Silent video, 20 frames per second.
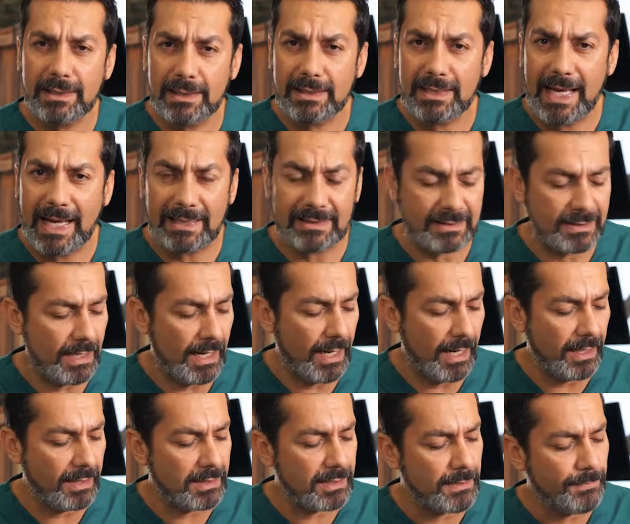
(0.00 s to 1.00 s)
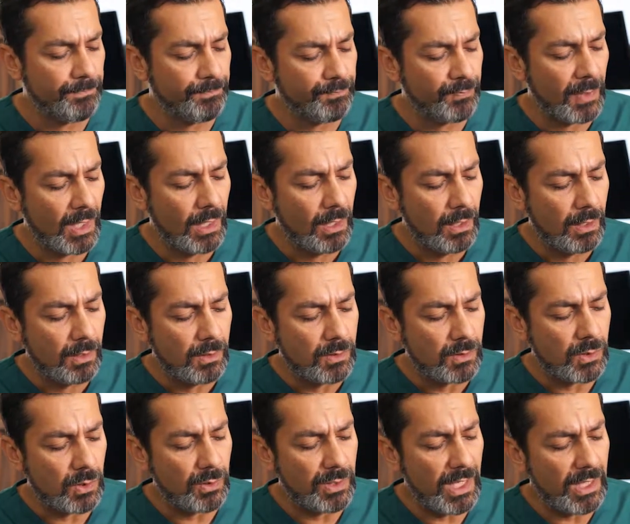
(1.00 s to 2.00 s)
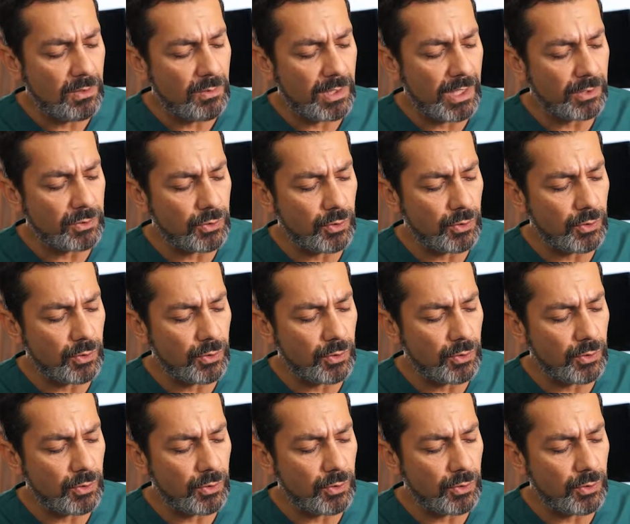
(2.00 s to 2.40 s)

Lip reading: in that size. So then you get to